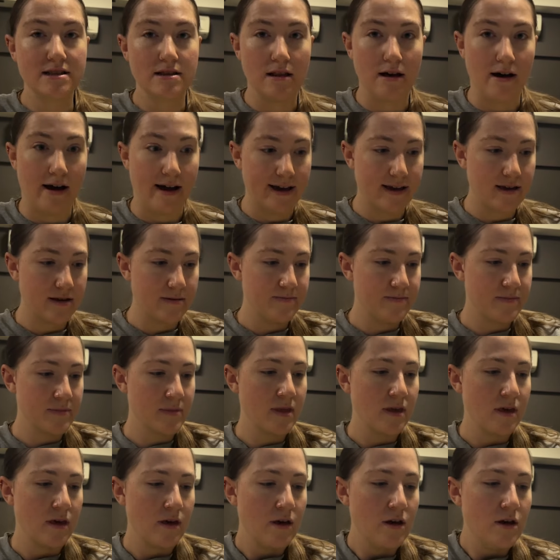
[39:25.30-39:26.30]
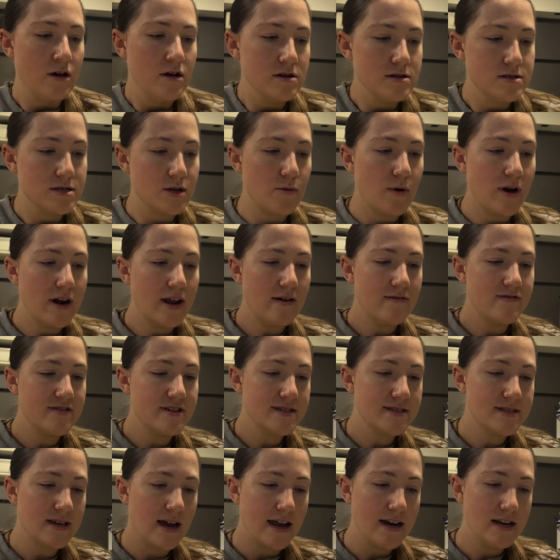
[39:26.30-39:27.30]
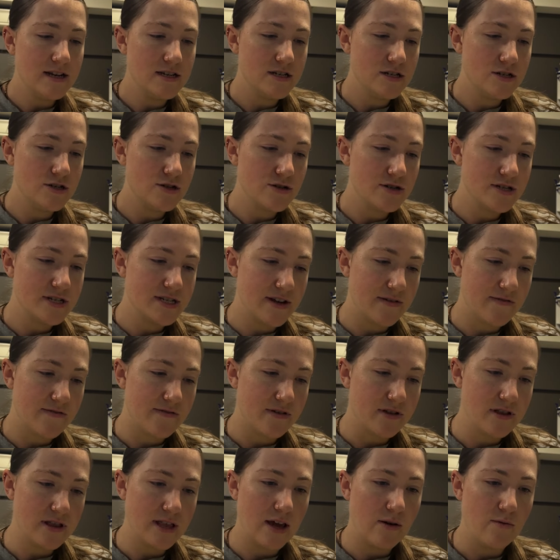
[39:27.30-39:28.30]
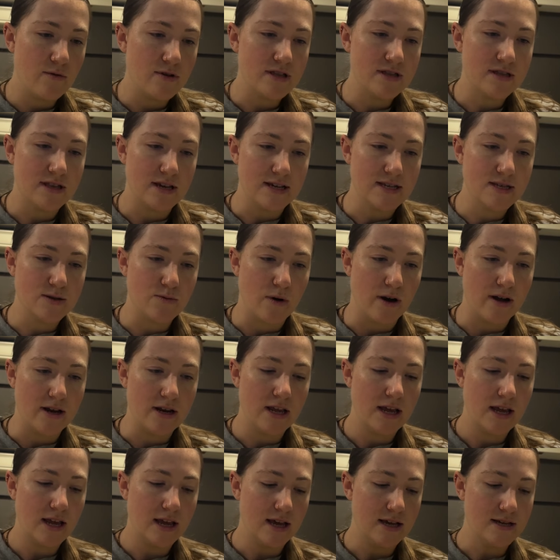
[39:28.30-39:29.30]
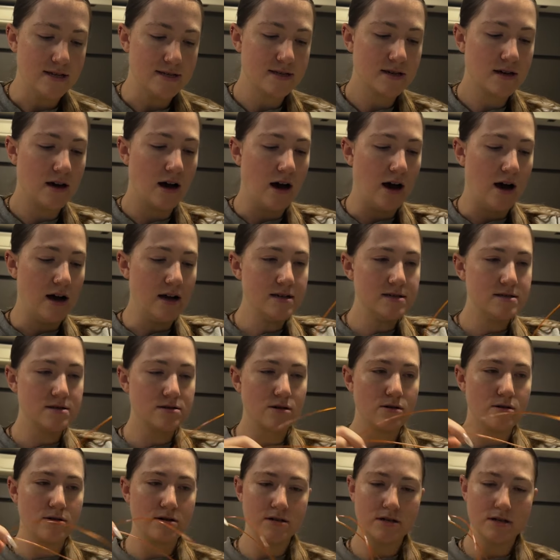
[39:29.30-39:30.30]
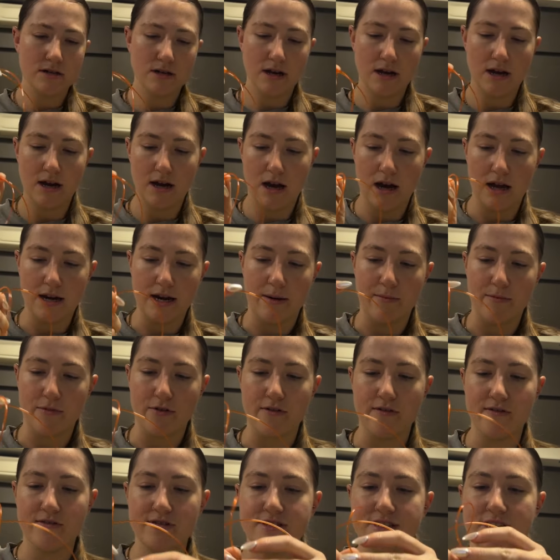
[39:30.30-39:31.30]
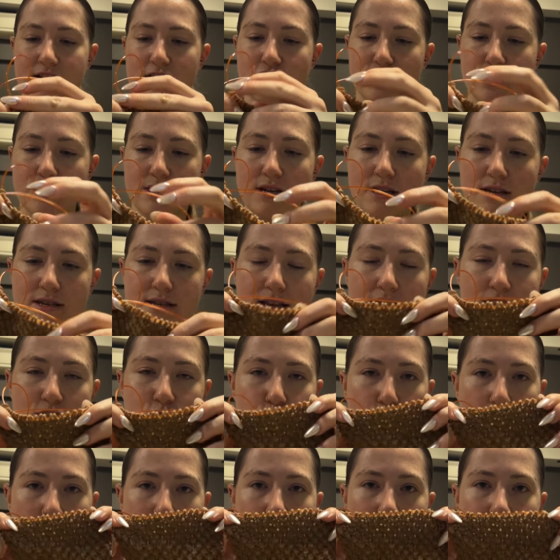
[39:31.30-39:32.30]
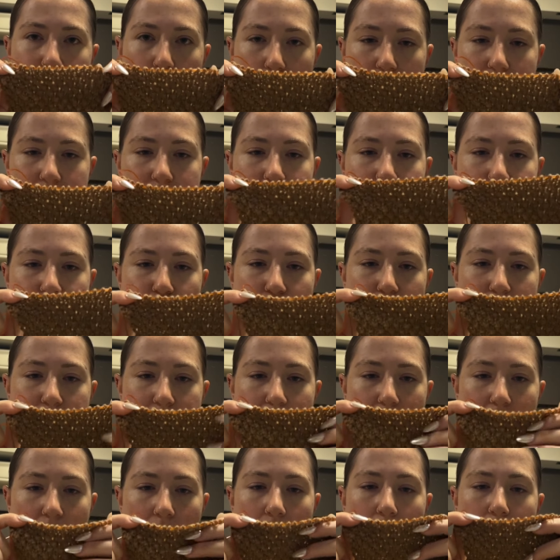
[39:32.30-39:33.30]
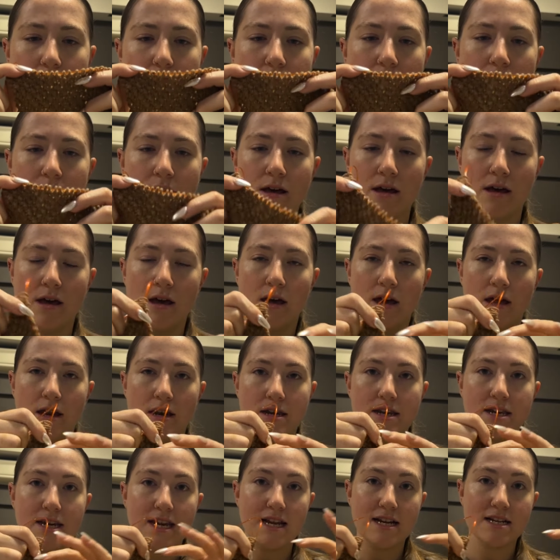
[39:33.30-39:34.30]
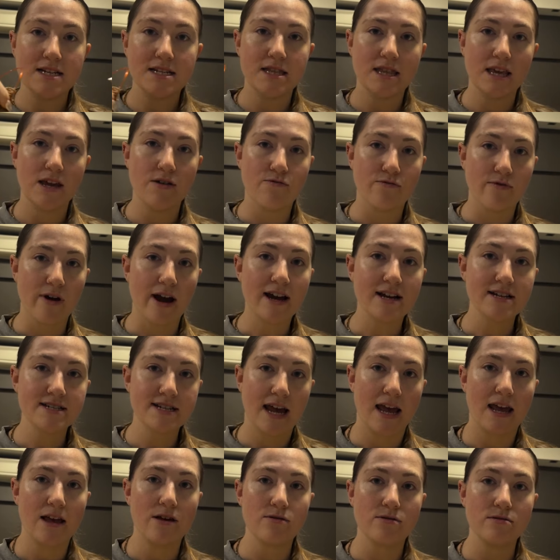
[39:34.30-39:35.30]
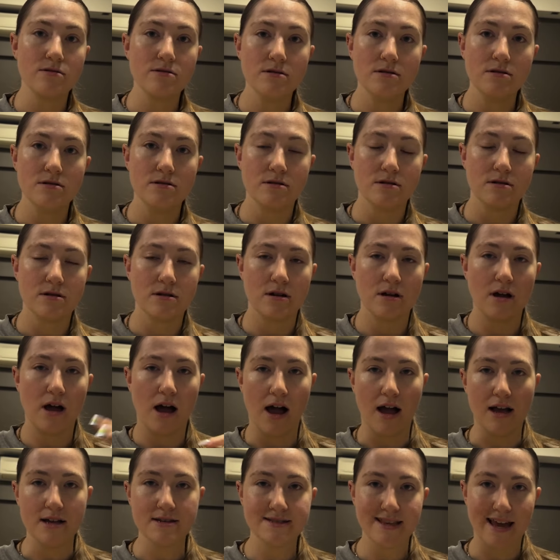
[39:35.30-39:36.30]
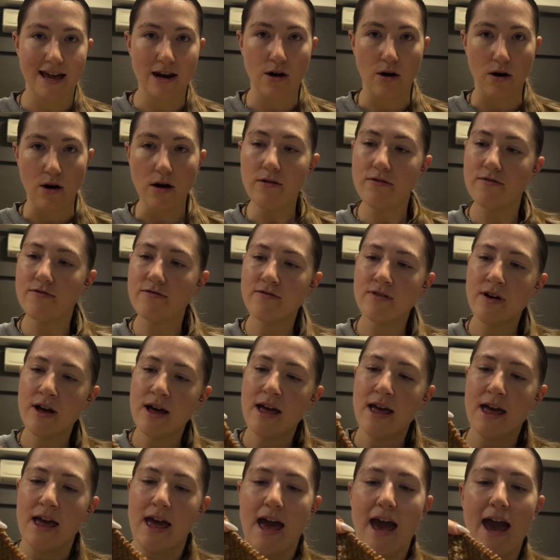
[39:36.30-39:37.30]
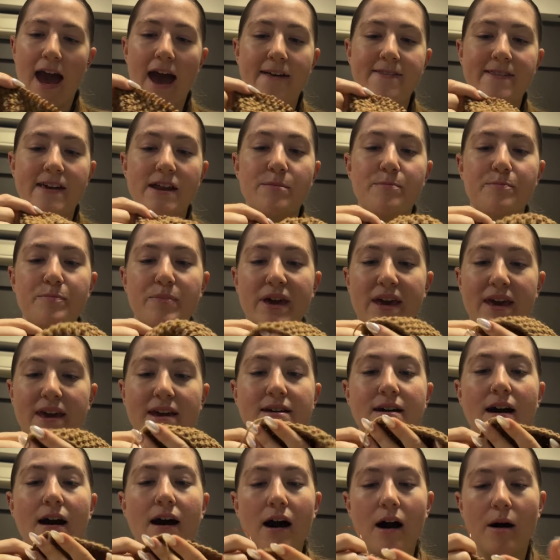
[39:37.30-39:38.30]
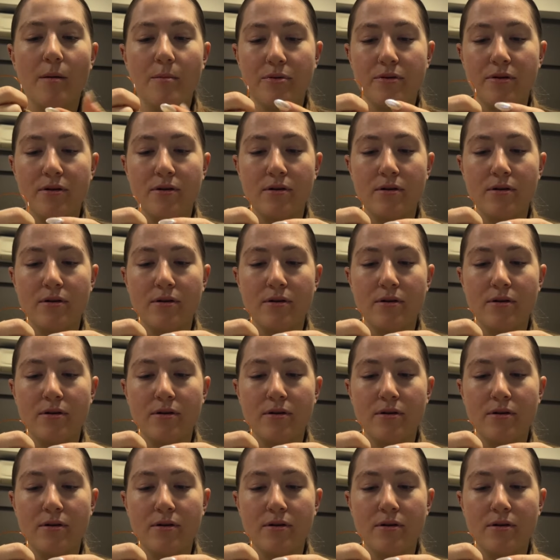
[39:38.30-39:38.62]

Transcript: like. So what I've decided to do differently with this one is cast on a number of stitches. There's 24 stitches here. Knit the rectangle, cast that off, and then pick up